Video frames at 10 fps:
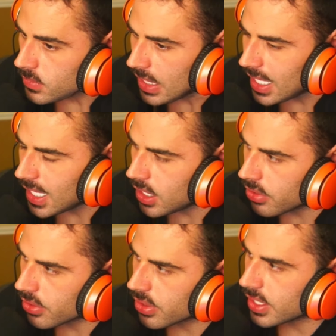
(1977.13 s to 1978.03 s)

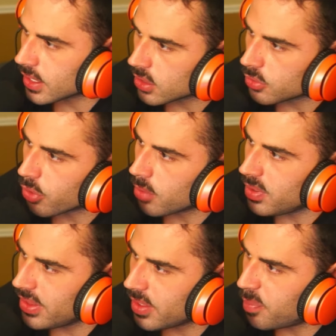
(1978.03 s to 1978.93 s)
Another thing,
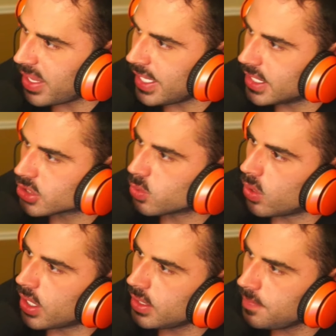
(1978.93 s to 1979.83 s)
probably the biggest
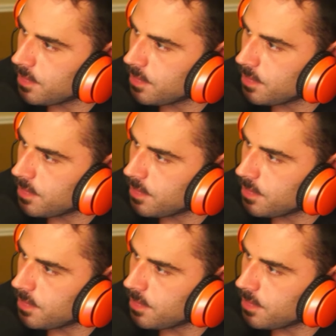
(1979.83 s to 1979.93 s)
one,